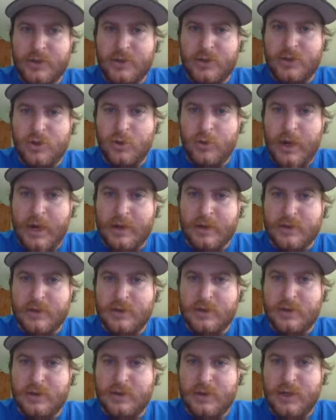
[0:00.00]

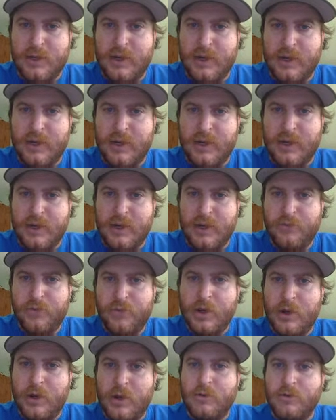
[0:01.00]
2x dx.
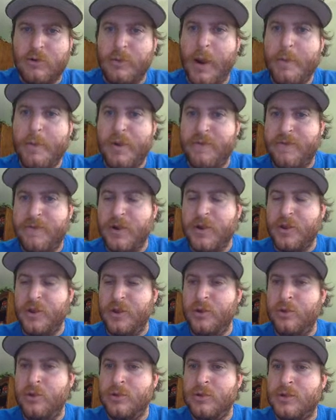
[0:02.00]
Remember for
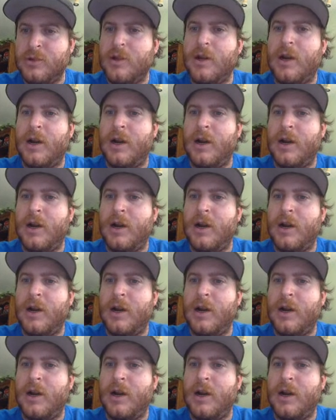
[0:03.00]
u's,